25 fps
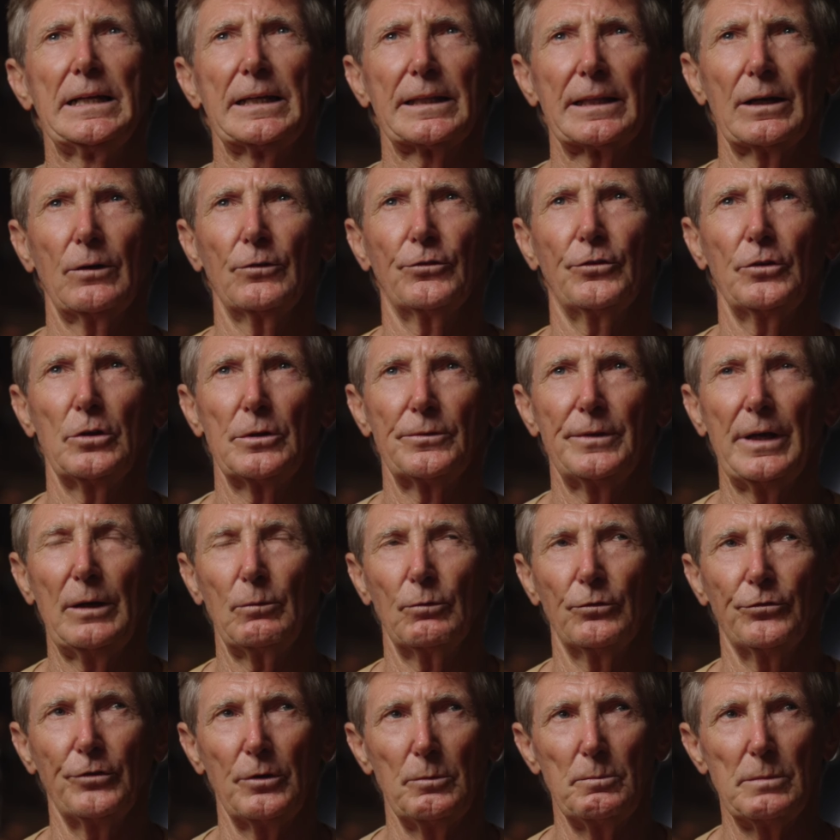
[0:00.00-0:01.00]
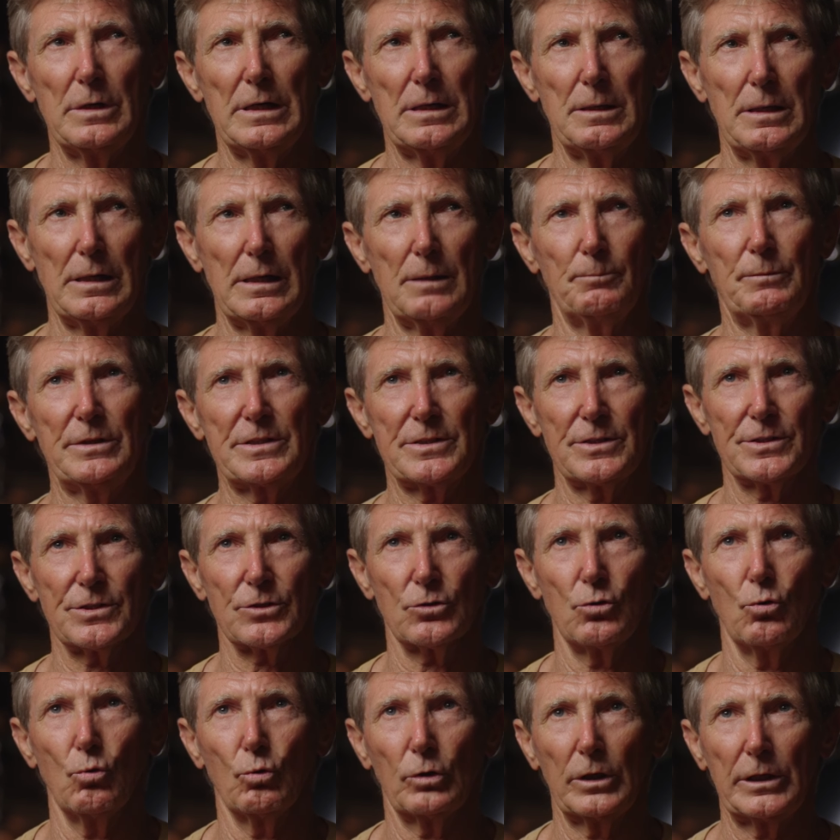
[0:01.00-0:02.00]
that was a business
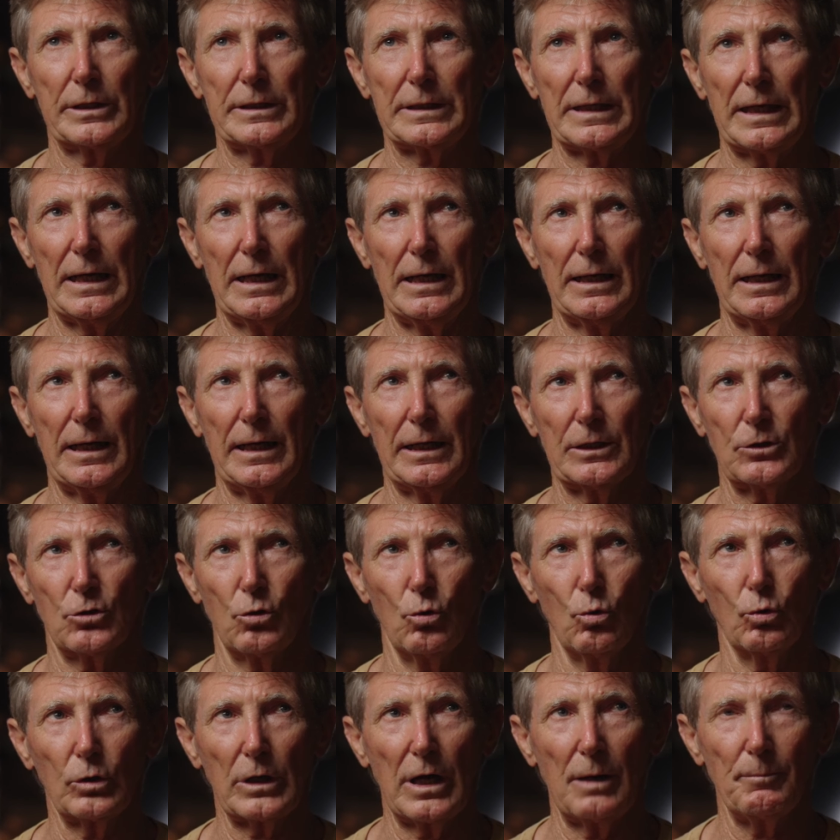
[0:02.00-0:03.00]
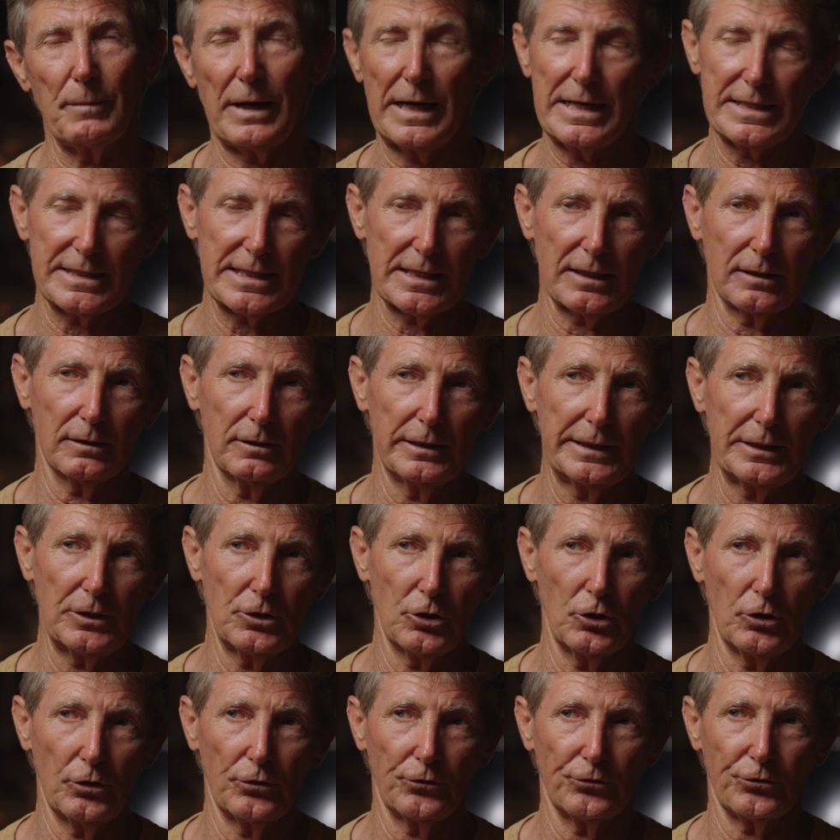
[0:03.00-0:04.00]
called Amazing Clean
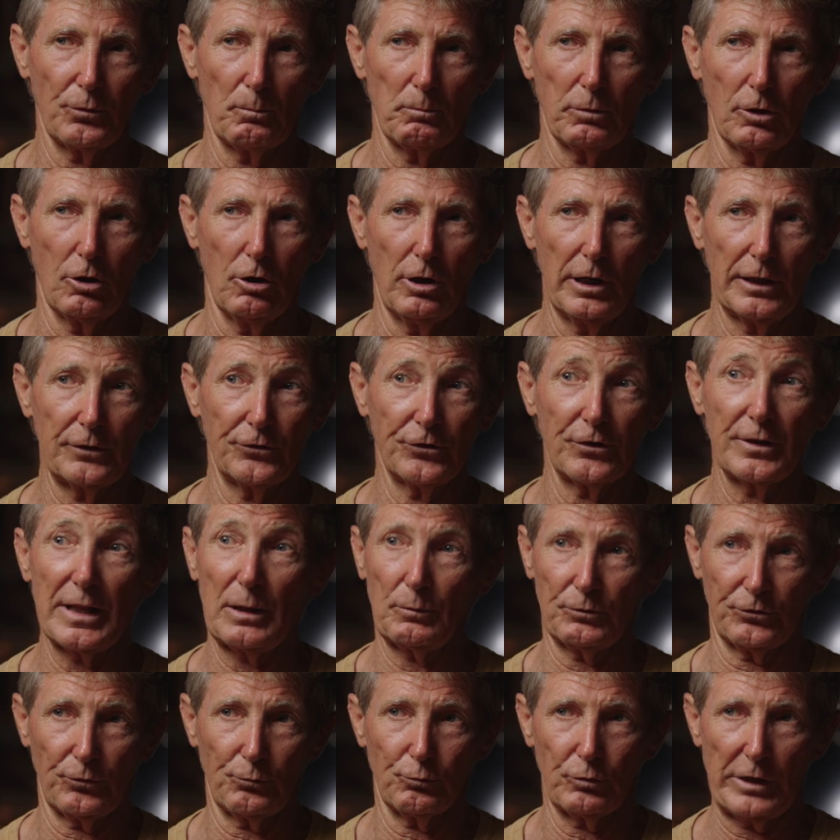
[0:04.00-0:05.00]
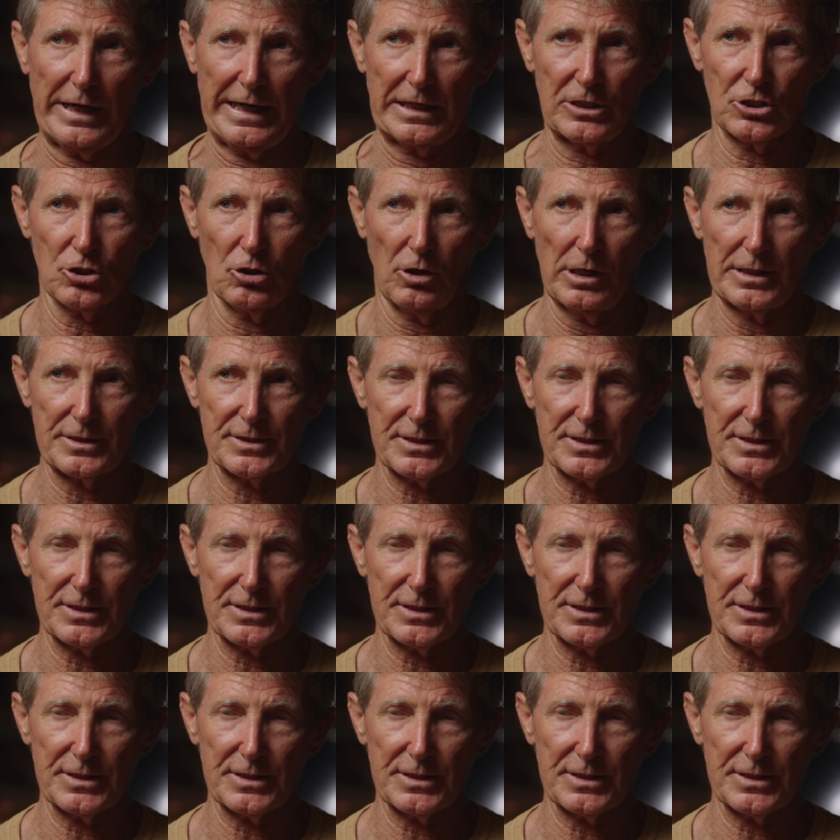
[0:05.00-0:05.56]
Curtains and Blinds, and that was a franchise.